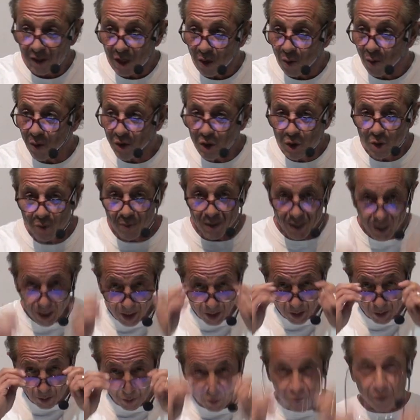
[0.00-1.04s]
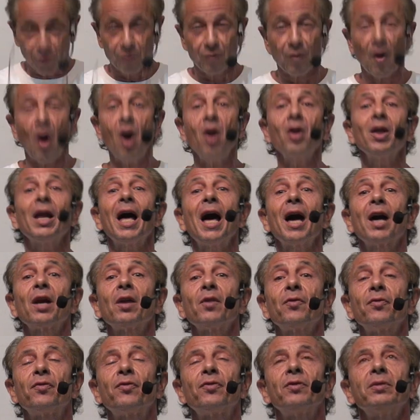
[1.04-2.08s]
When you begin to fall out
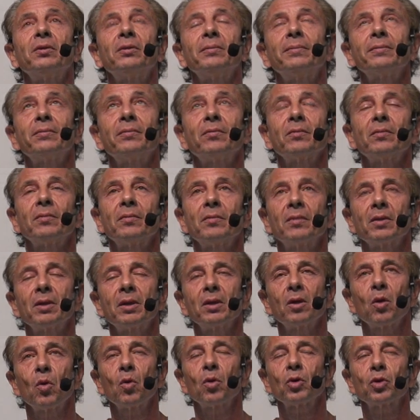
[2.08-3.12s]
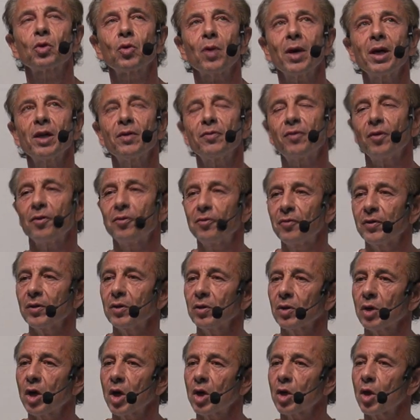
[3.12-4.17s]
of or try to
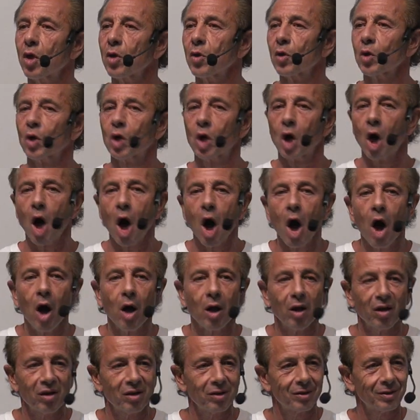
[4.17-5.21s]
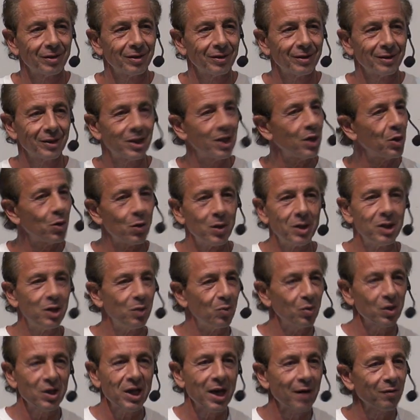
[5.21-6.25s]
fulfill another call, the anointing
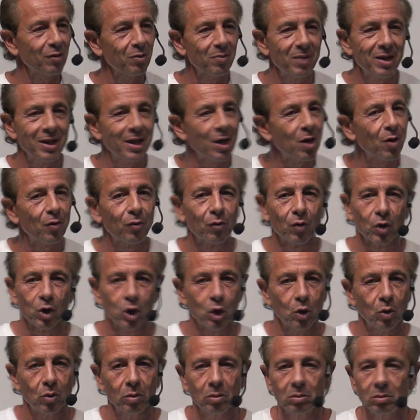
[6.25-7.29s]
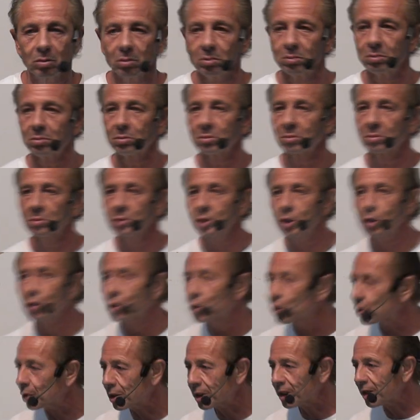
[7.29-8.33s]
will never be there for you. You'll
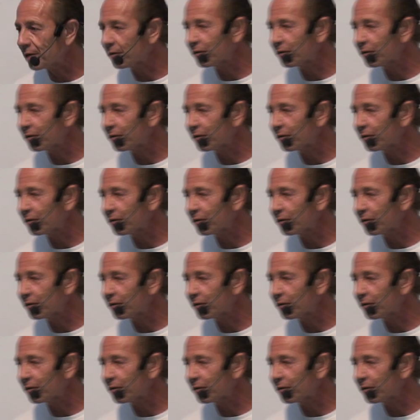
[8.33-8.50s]
do it in the